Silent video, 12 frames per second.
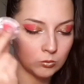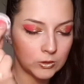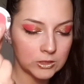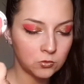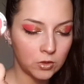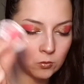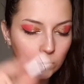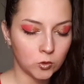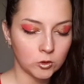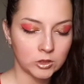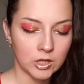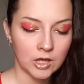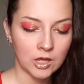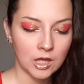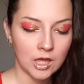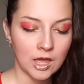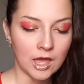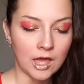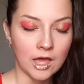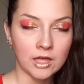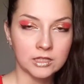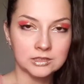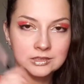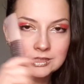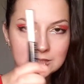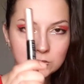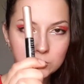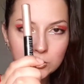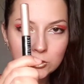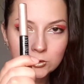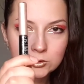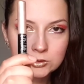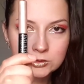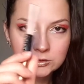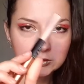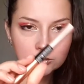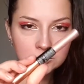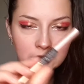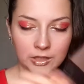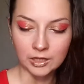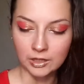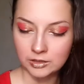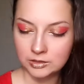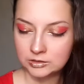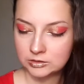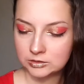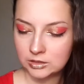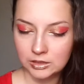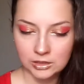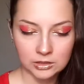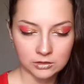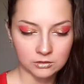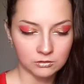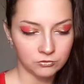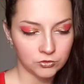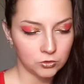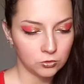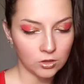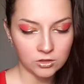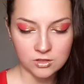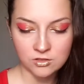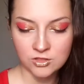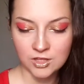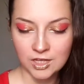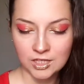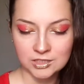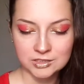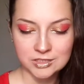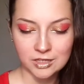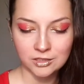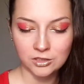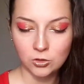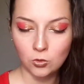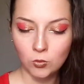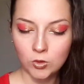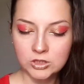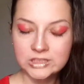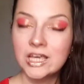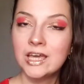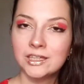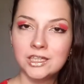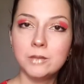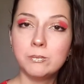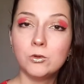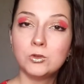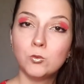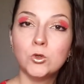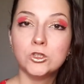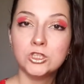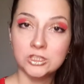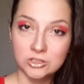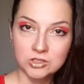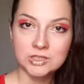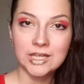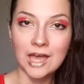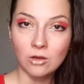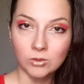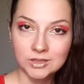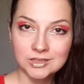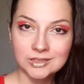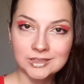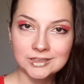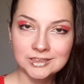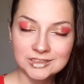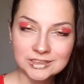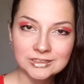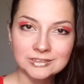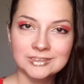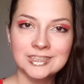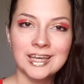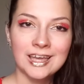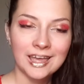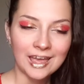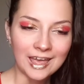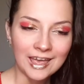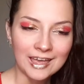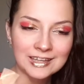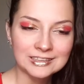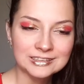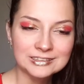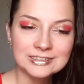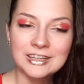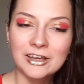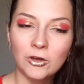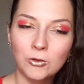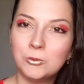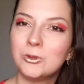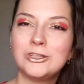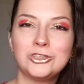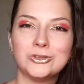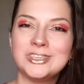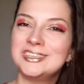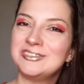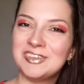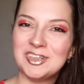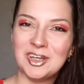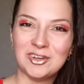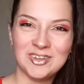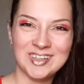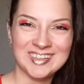this red one, and this one and a little few other things and you know what keep on watching to see how I did it and I hope you enjoy this video